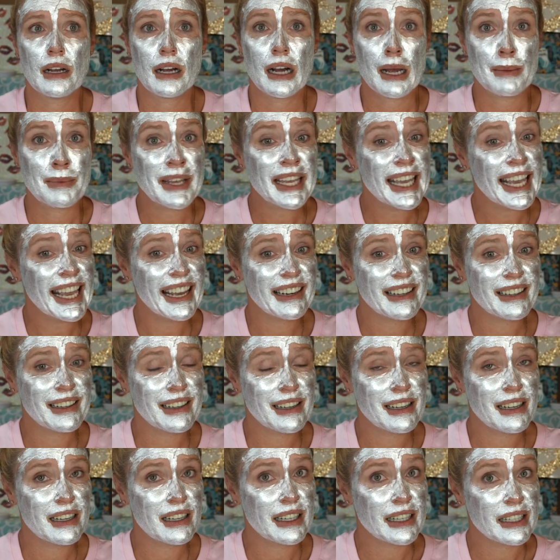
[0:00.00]
I'm in
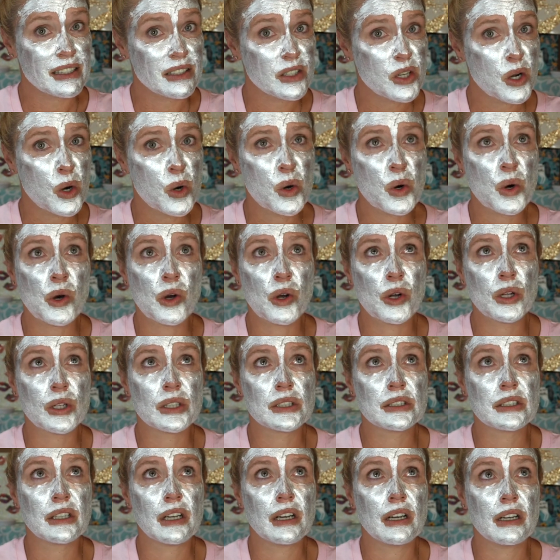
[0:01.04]
Canada, it's
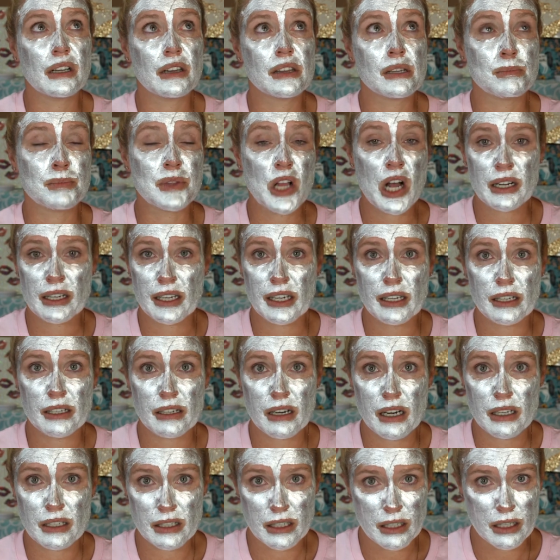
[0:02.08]
cold, the block
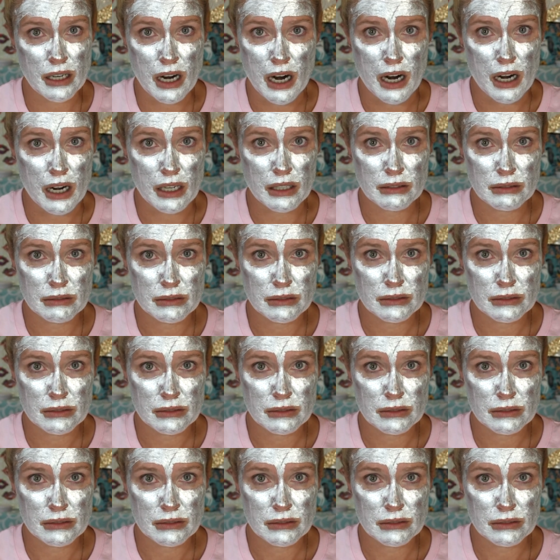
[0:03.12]
heater on her car